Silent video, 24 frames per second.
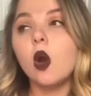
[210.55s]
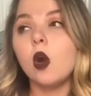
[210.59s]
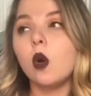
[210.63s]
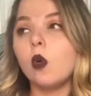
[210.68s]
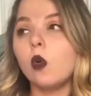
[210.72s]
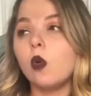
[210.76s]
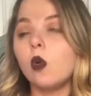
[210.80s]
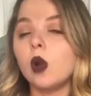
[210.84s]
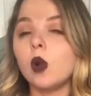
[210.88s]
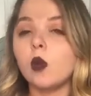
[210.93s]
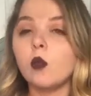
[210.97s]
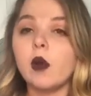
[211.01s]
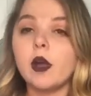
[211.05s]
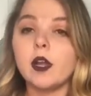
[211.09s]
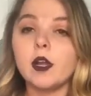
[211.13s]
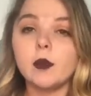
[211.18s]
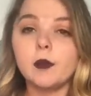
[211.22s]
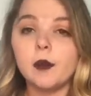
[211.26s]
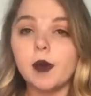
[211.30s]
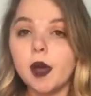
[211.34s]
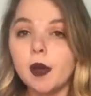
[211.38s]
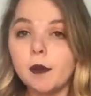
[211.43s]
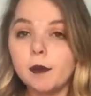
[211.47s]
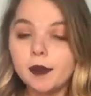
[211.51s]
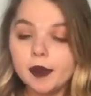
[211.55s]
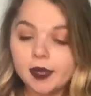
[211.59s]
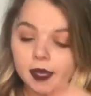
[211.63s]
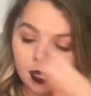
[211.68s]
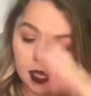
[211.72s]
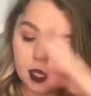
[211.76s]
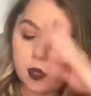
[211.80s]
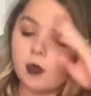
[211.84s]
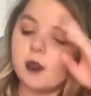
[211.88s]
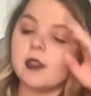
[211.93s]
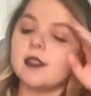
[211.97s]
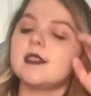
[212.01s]
or while you're
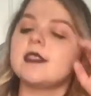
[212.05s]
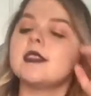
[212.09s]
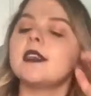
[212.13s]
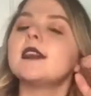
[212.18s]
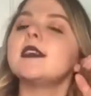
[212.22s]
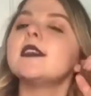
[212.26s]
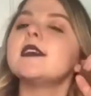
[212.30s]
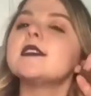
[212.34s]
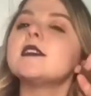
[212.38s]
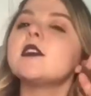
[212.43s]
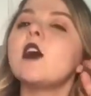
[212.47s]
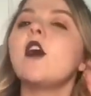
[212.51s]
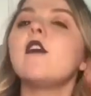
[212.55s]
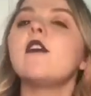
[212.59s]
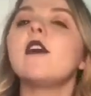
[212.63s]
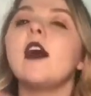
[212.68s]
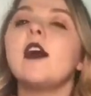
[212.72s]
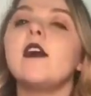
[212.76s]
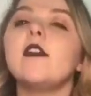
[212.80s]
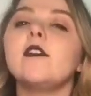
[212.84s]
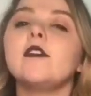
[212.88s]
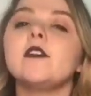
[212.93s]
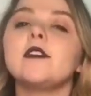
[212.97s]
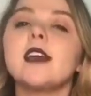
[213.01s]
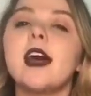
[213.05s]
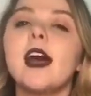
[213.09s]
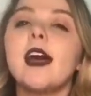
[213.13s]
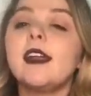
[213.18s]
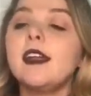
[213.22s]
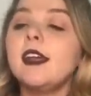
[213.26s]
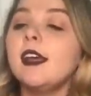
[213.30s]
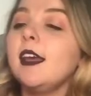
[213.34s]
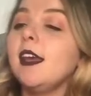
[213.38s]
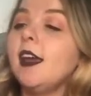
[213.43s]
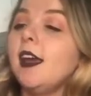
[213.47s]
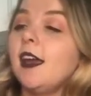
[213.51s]
pumping, you can stick this on the other side.
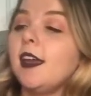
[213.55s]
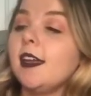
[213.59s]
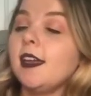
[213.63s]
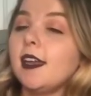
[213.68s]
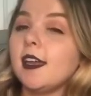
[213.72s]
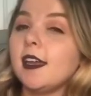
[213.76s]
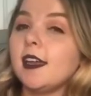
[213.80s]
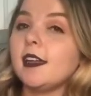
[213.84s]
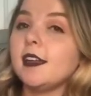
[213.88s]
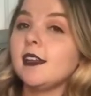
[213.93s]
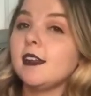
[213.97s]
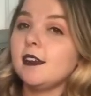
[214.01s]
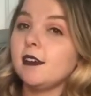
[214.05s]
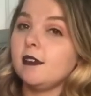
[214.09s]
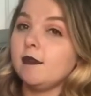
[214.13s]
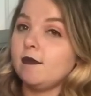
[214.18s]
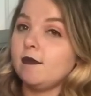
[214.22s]
Again,